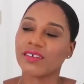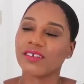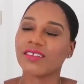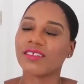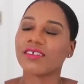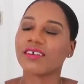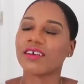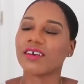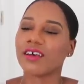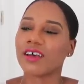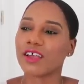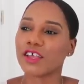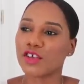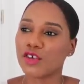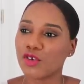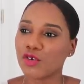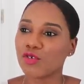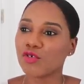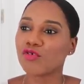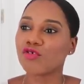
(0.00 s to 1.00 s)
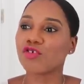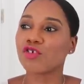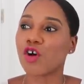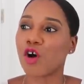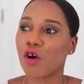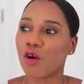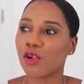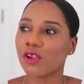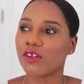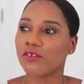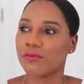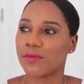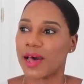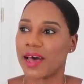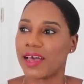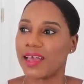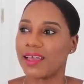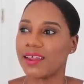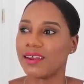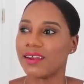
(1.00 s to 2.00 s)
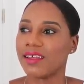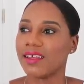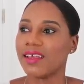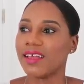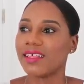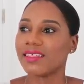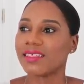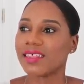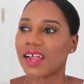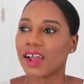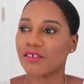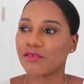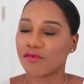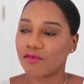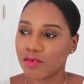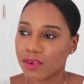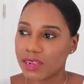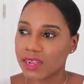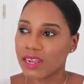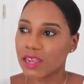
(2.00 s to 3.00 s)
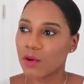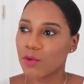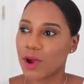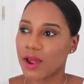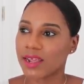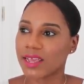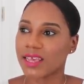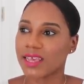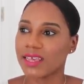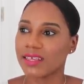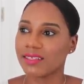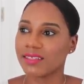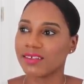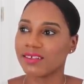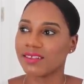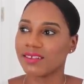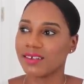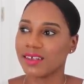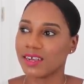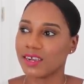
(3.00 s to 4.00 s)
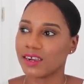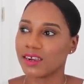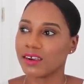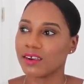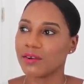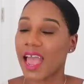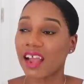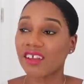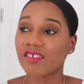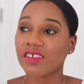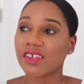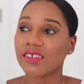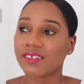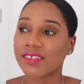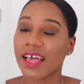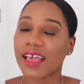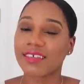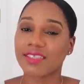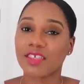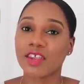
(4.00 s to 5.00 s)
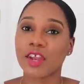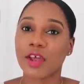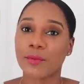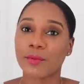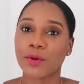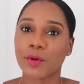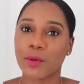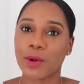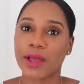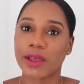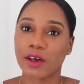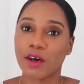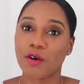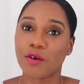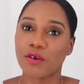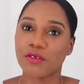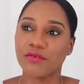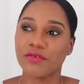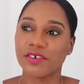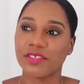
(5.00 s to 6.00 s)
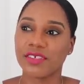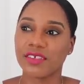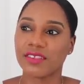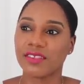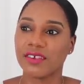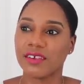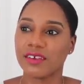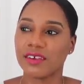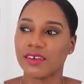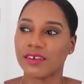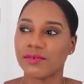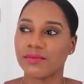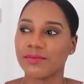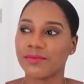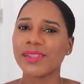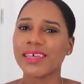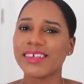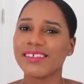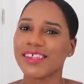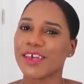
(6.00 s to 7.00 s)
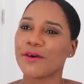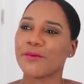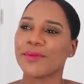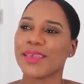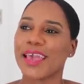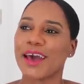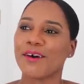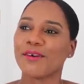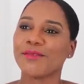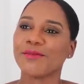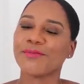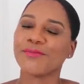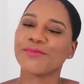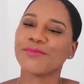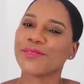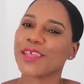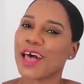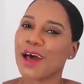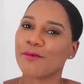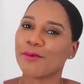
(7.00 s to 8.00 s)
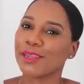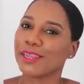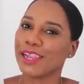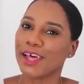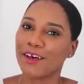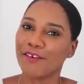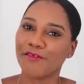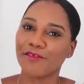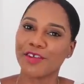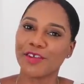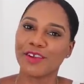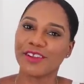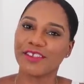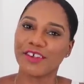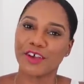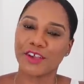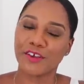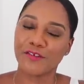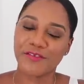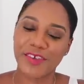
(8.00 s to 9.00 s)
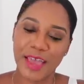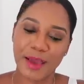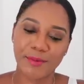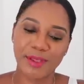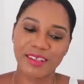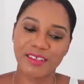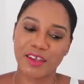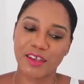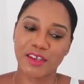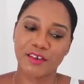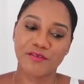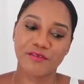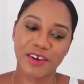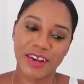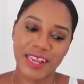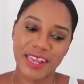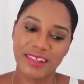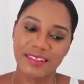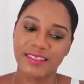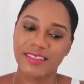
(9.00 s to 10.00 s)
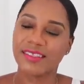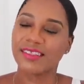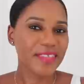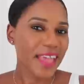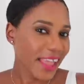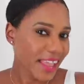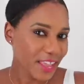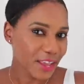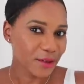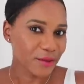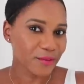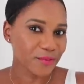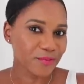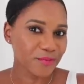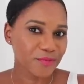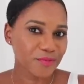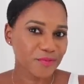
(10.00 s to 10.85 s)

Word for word: It's a huge goal of mine that I really want to hit this year. Actually, it's like the #1 goal for this year. Please help me out. I would love for you to tell your family, tell your friends. Thank you.